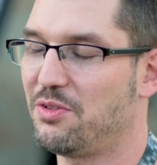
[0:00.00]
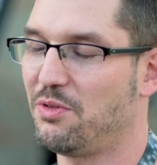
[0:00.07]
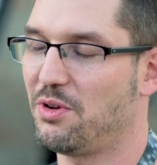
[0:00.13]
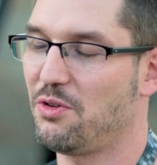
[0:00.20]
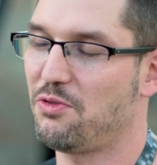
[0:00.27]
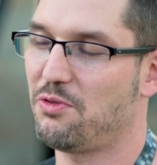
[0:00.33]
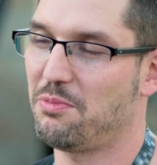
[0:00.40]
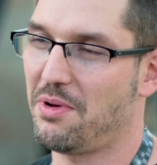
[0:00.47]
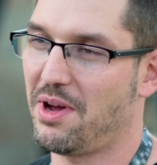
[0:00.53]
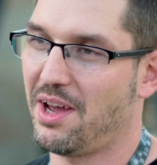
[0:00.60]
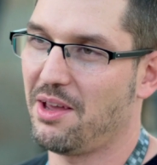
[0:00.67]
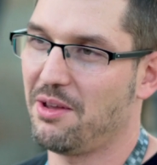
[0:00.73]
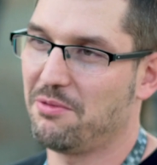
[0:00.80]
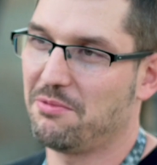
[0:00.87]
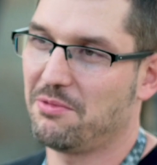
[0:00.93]
One of
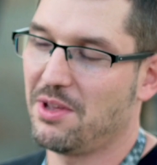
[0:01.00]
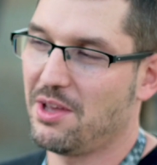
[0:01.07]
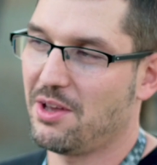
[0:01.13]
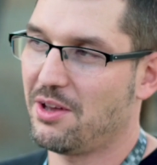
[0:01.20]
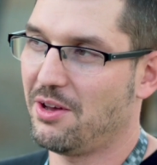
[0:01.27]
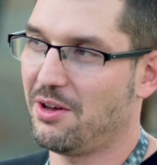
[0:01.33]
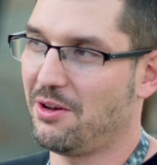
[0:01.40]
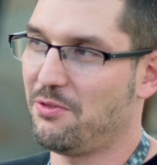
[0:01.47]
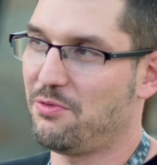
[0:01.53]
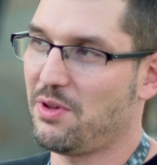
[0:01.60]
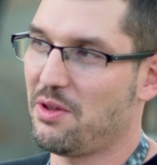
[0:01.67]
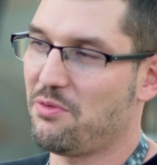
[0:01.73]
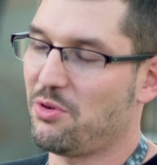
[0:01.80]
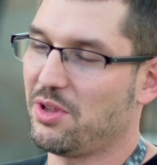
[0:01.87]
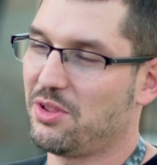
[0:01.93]
my
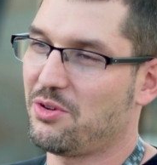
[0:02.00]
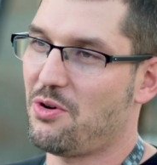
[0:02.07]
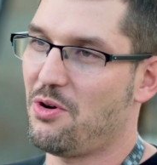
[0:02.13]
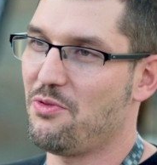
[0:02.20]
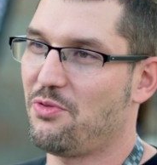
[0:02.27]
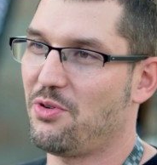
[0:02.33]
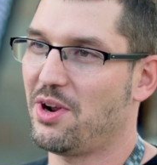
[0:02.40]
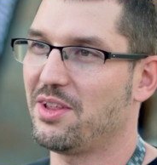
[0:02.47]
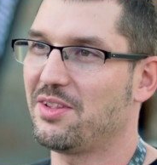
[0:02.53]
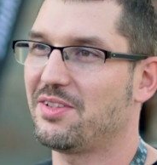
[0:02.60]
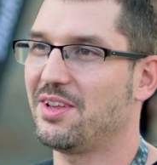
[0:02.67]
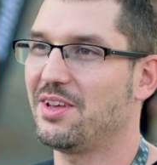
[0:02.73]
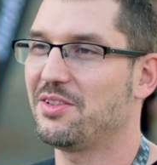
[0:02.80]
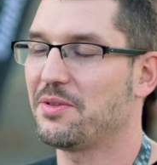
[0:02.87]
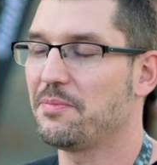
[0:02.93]
favorite
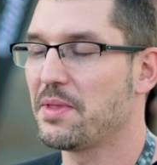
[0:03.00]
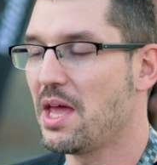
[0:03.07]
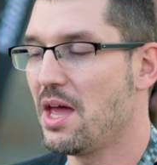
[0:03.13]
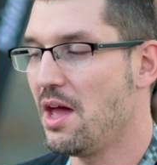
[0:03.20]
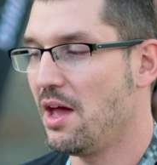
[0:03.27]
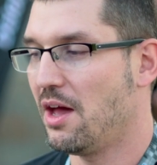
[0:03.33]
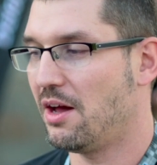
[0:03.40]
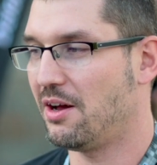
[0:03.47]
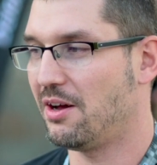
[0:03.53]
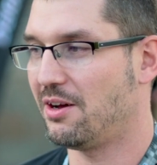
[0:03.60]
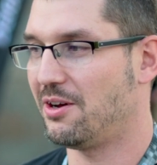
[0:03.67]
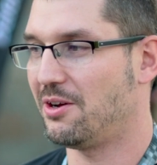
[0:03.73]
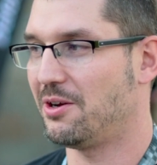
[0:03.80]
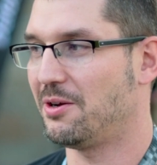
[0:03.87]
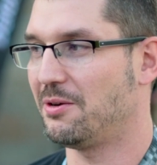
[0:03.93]
conferences.
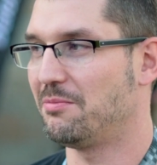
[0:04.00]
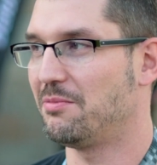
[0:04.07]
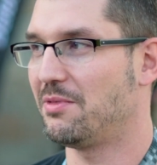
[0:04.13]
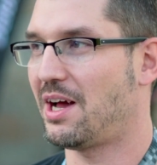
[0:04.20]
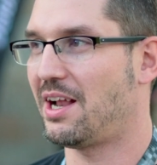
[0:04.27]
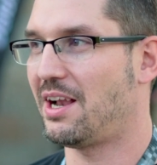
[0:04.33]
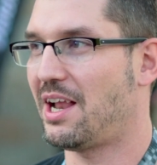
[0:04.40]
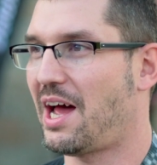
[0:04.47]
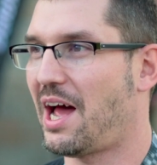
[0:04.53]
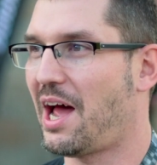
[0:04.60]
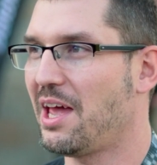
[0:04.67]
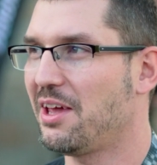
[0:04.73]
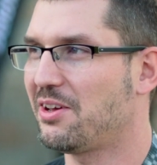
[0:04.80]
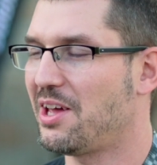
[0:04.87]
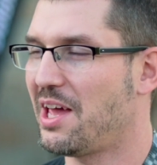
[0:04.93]

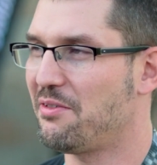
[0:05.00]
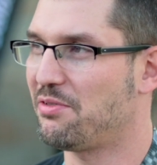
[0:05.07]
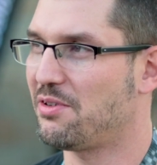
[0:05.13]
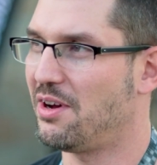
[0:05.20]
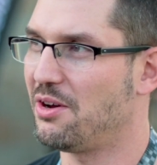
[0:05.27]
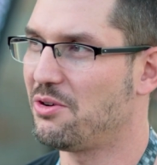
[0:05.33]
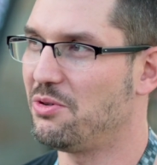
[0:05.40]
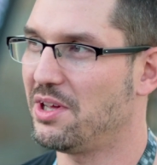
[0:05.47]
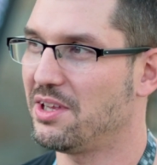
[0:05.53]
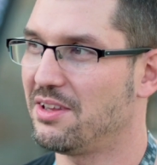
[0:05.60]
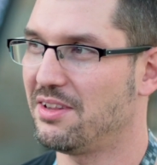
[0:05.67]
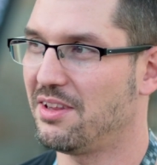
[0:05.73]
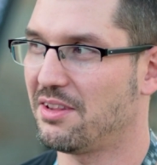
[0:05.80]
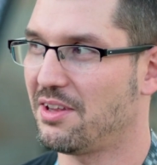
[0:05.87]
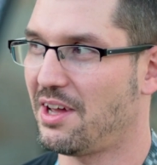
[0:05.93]
I have
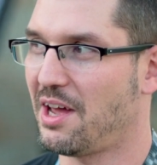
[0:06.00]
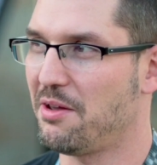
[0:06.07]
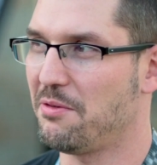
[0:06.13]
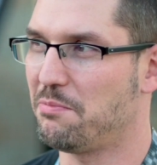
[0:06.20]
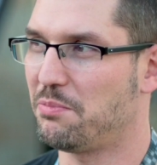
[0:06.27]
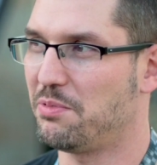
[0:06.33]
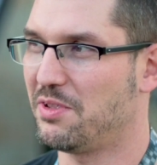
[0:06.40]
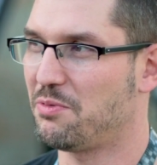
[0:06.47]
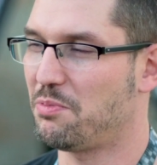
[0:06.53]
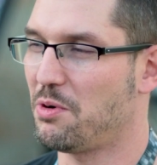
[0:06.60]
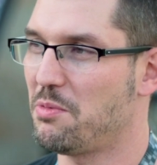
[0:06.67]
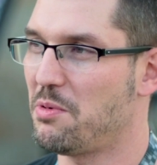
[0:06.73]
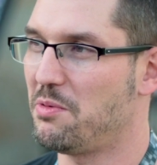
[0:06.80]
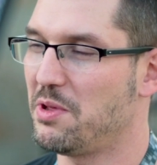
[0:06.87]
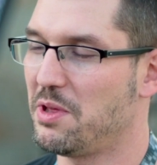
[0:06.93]
calculated
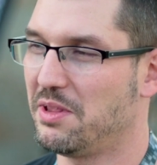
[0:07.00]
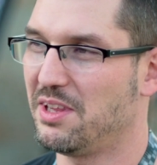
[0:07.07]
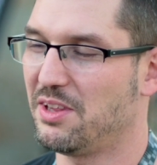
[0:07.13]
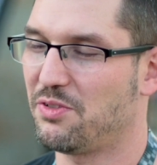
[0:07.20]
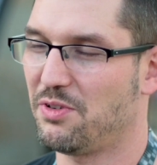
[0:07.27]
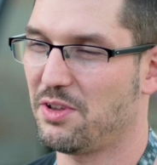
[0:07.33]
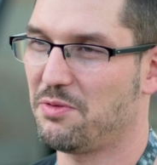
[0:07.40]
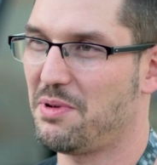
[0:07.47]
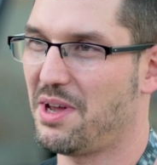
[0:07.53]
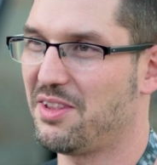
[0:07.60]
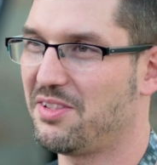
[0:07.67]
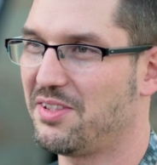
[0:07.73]
that this was my